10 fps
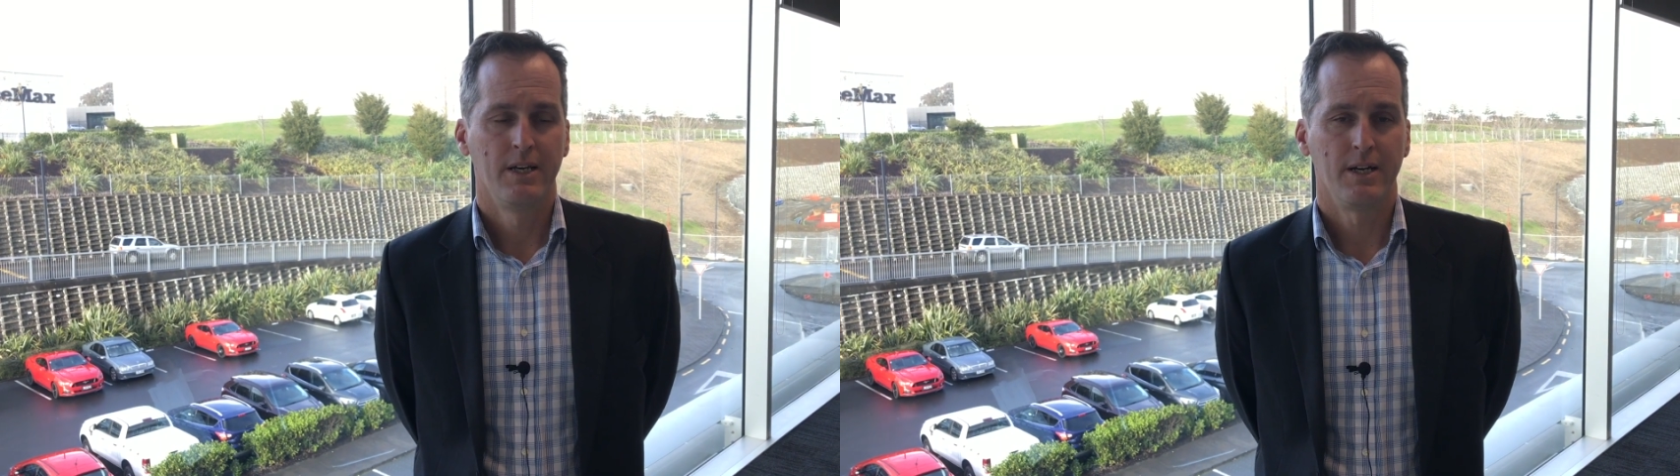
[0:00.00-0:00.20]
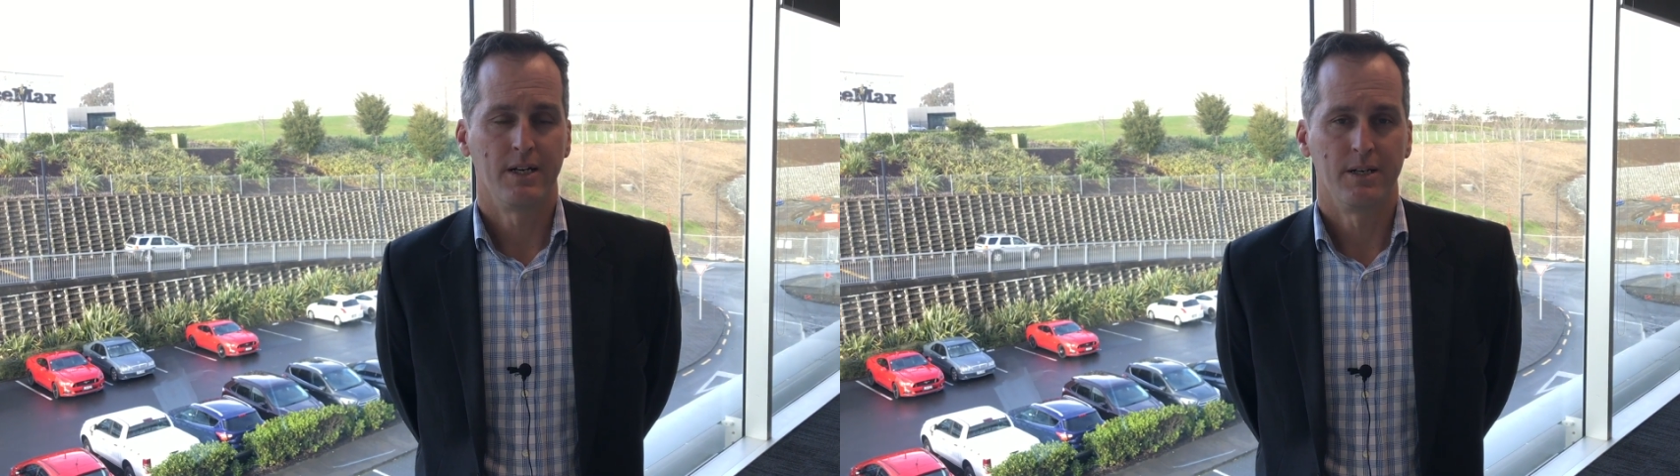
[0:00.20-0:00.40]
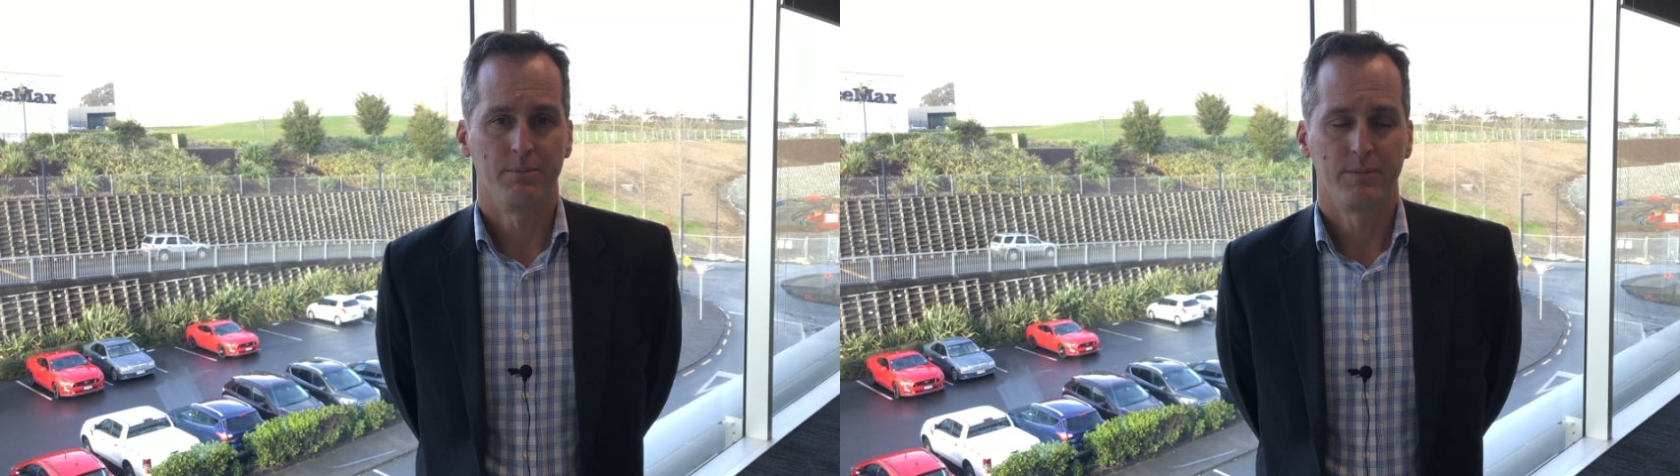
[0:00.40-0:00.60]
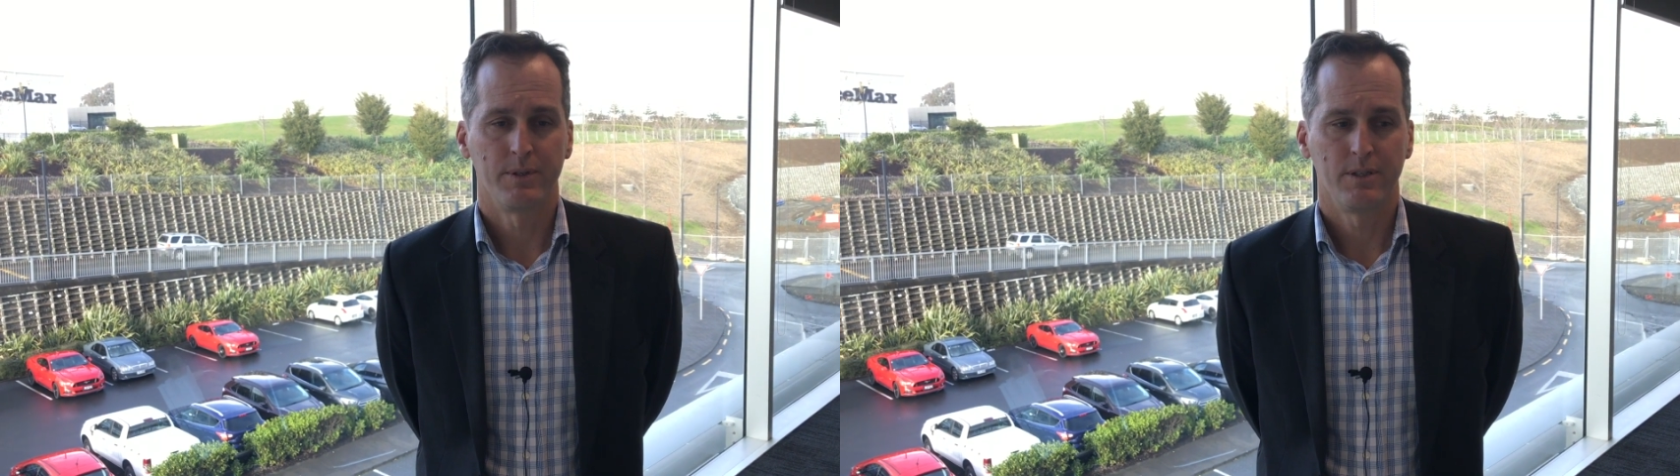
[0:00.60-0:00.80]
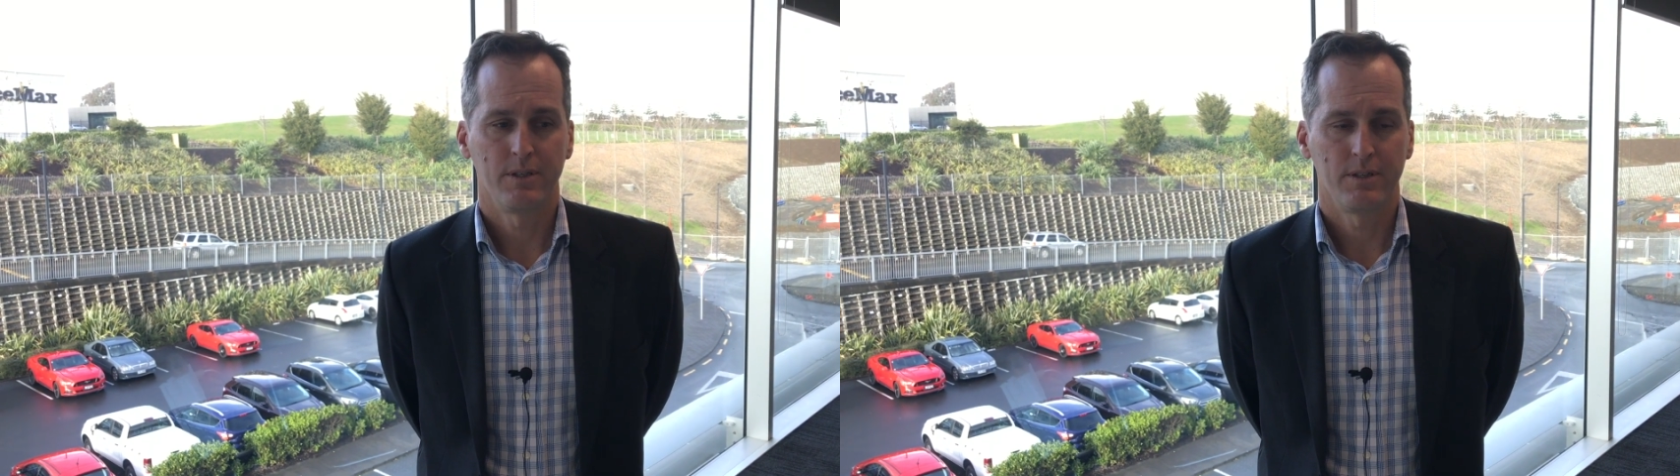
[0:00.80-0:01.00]
A
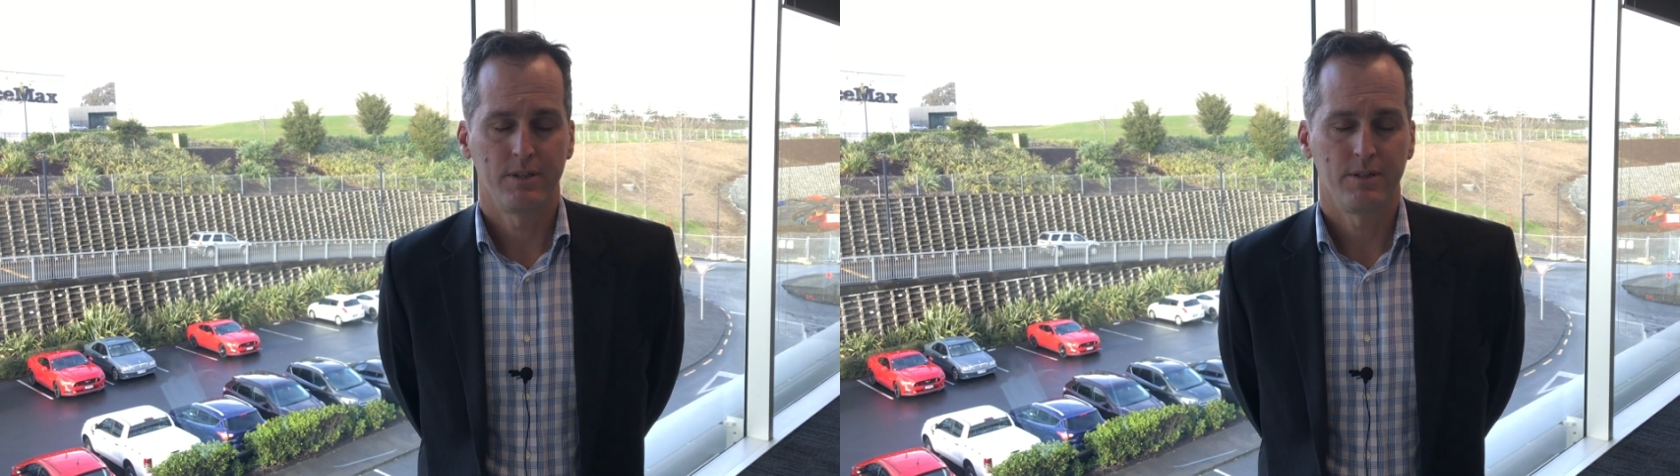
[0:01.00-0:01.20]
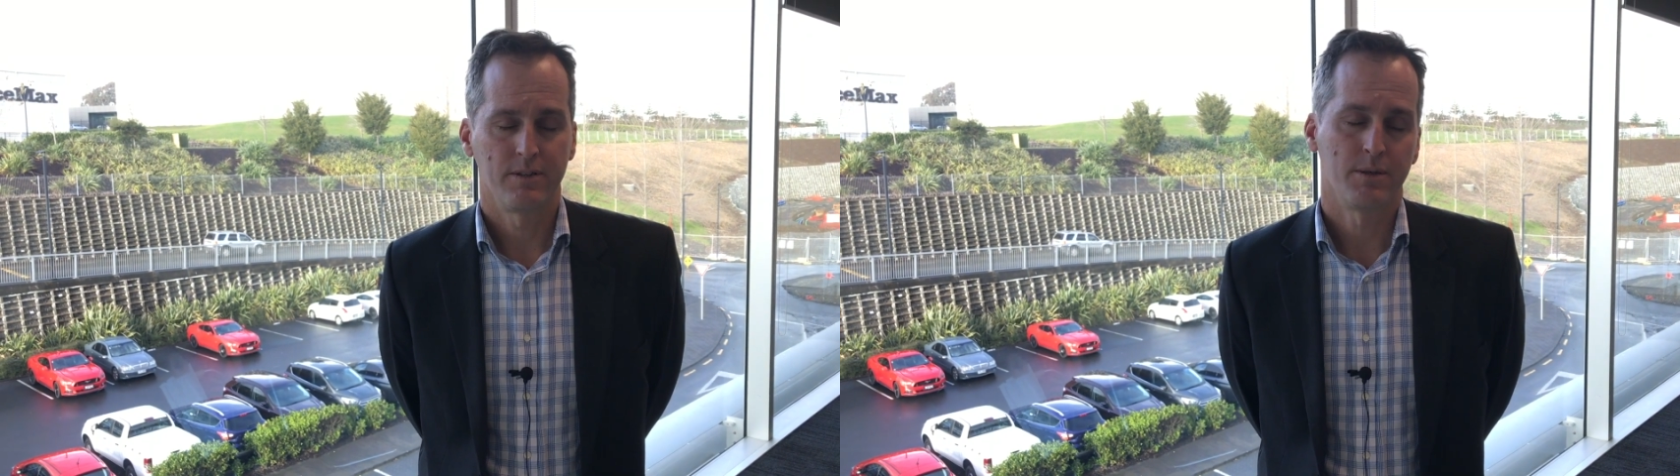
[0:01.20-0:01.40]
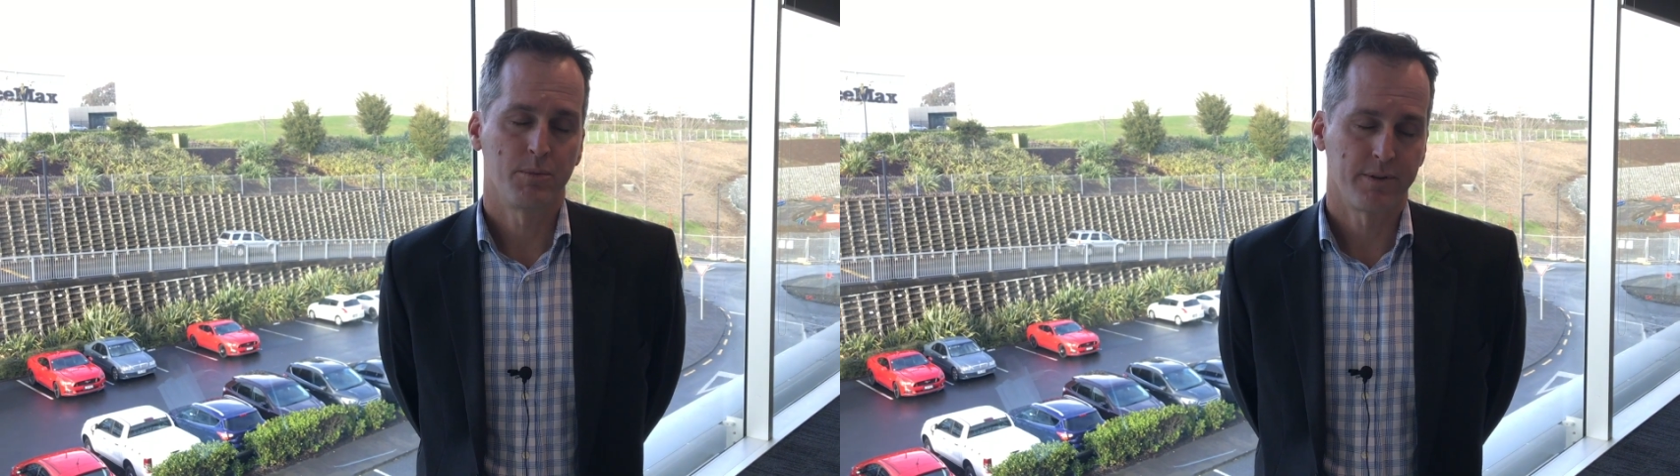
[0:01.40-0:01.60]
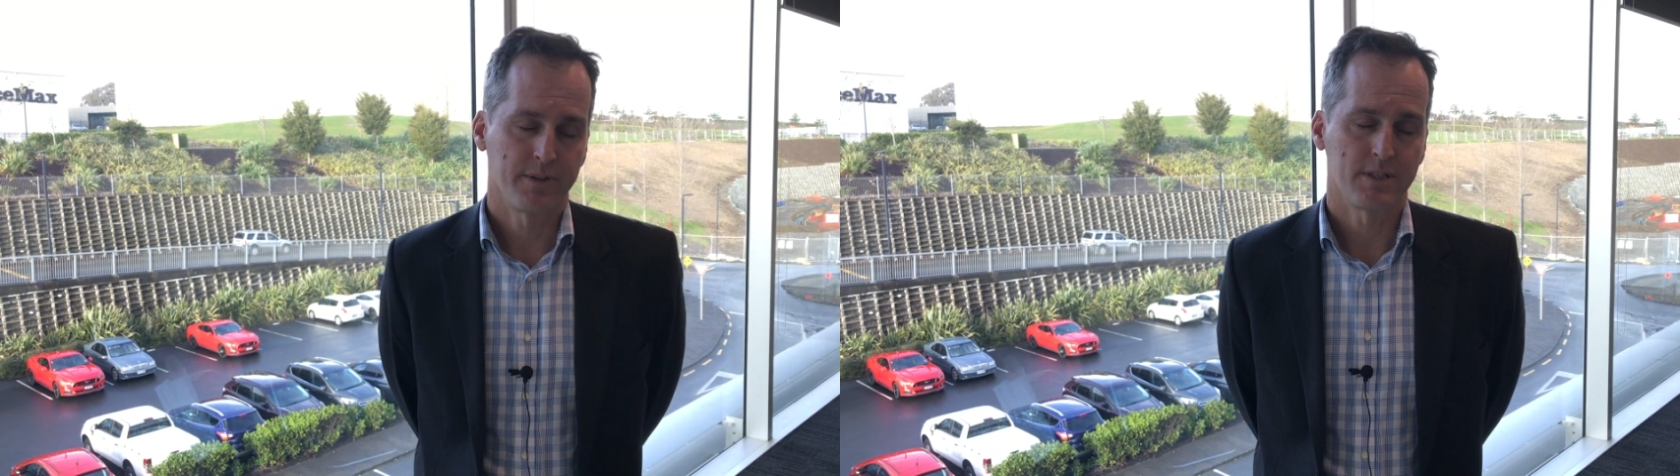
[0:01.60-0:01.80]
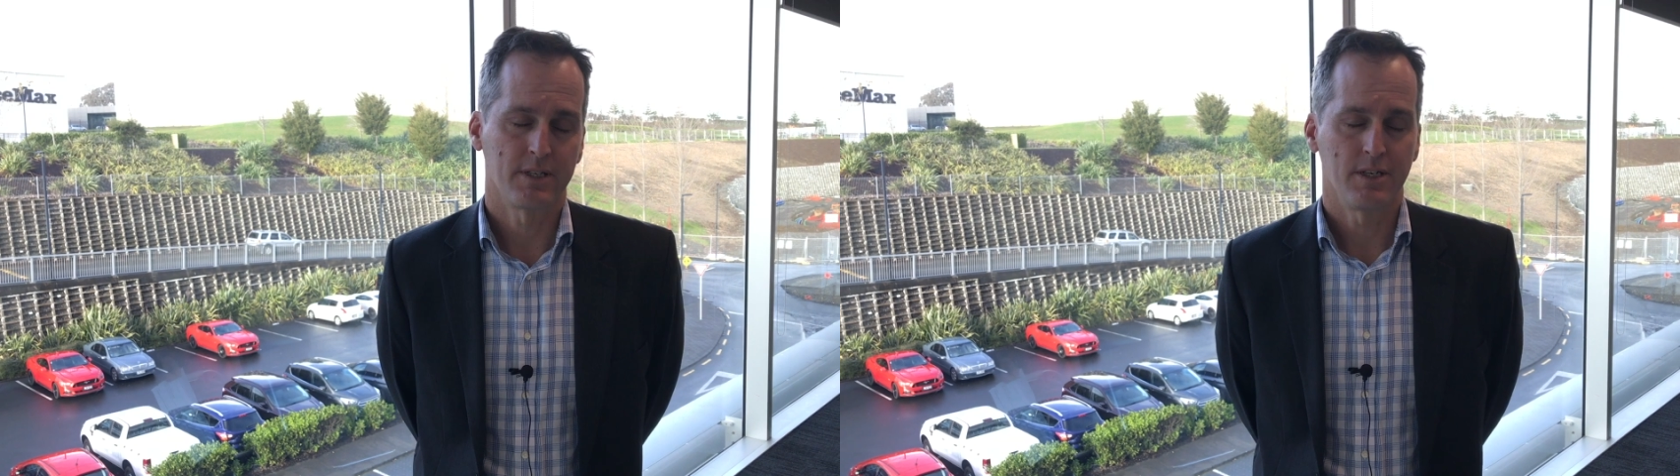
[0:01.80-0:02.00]
number of
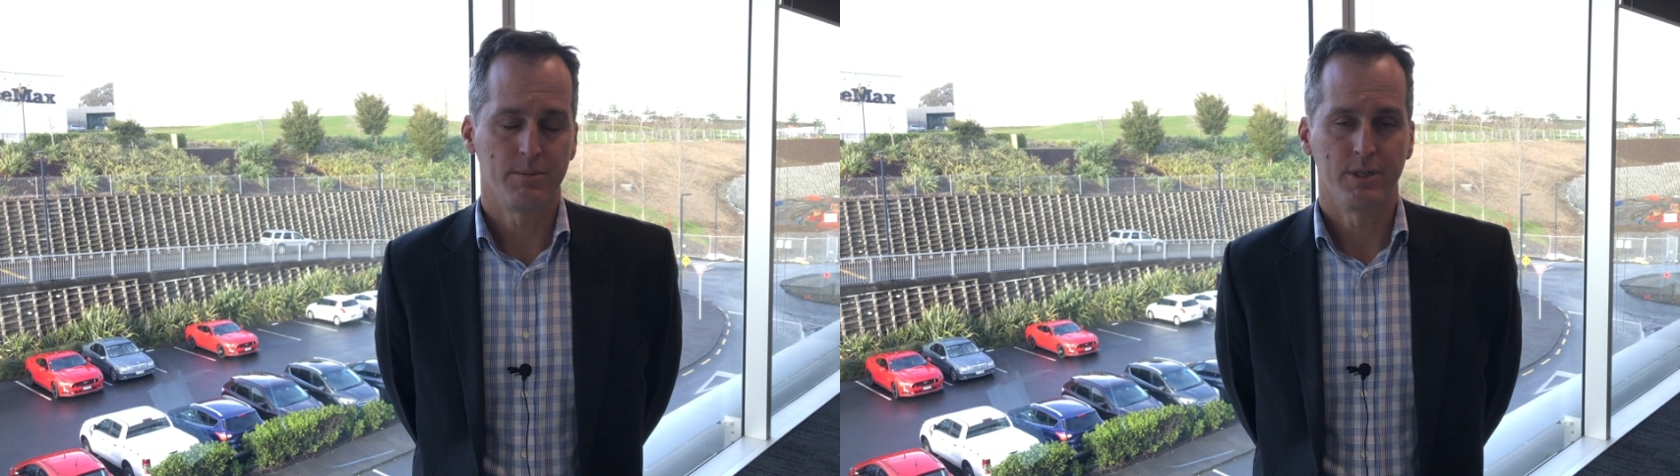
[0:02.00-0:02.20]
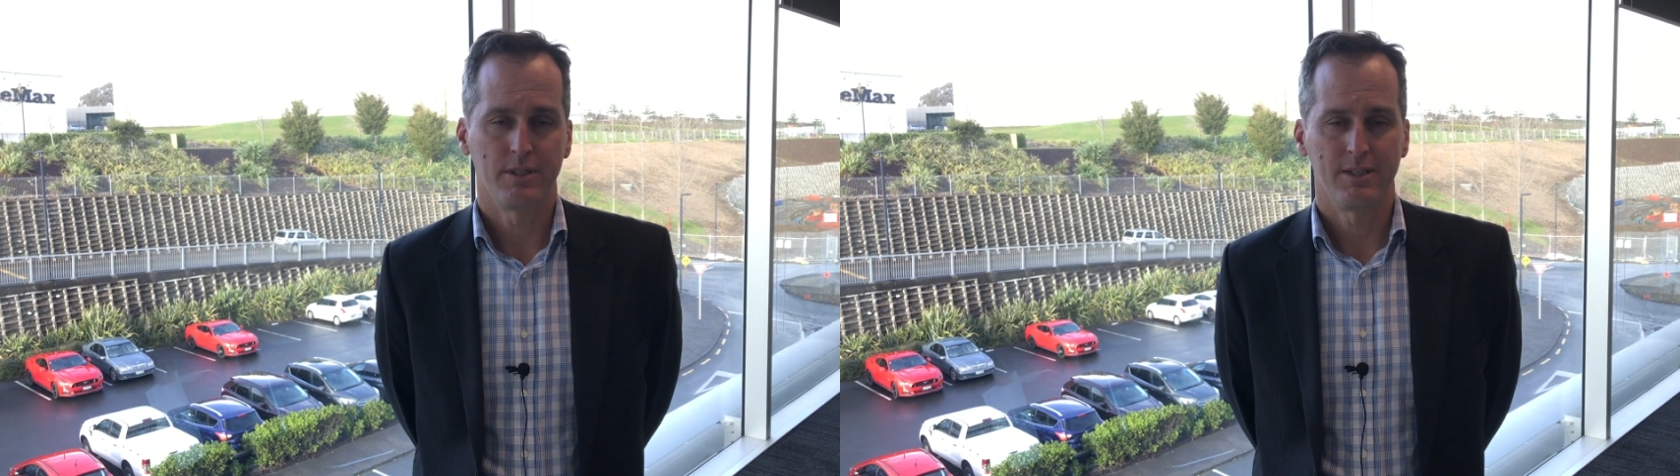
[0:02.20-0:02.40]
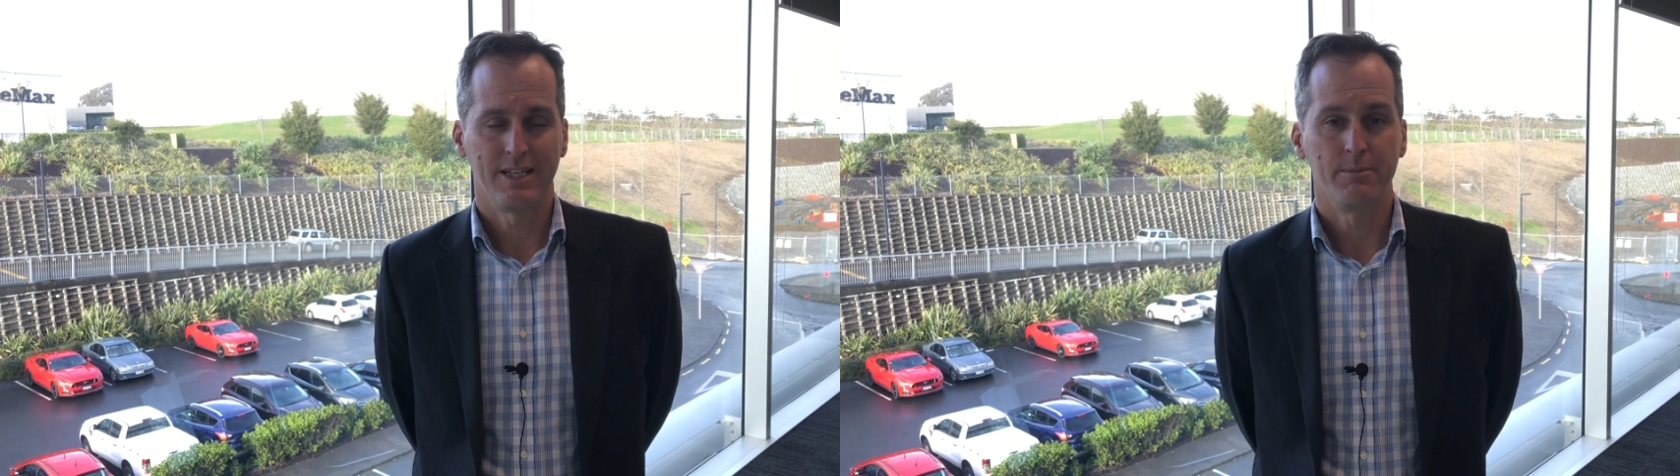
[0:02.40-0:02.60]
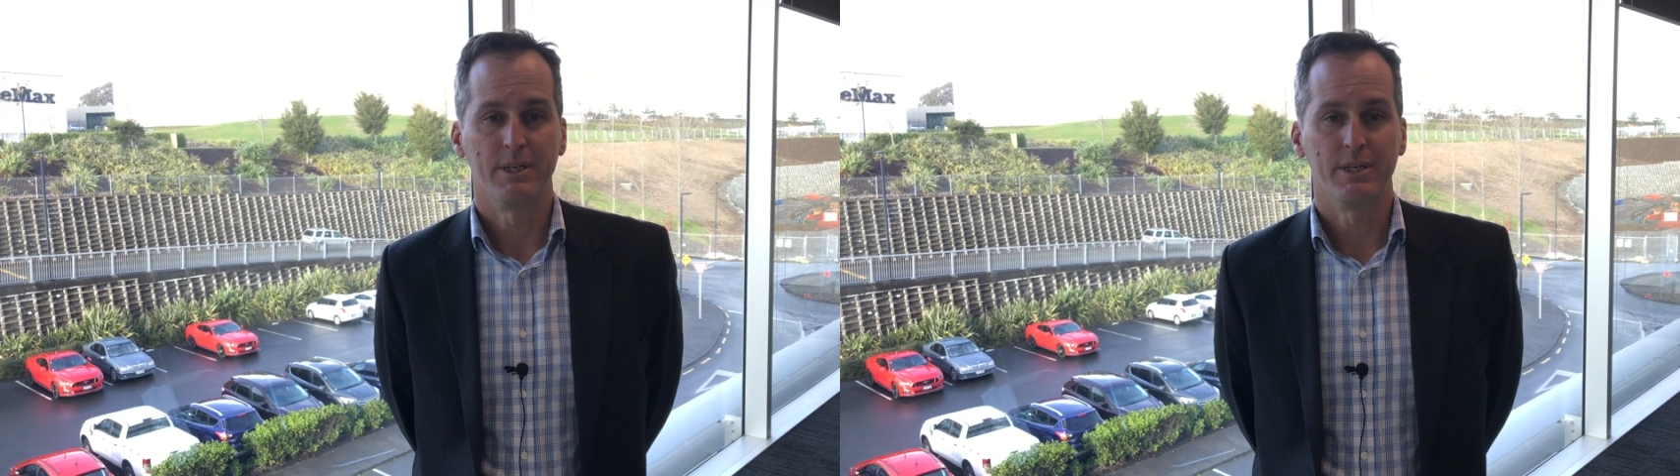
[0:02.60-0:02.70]
things that need to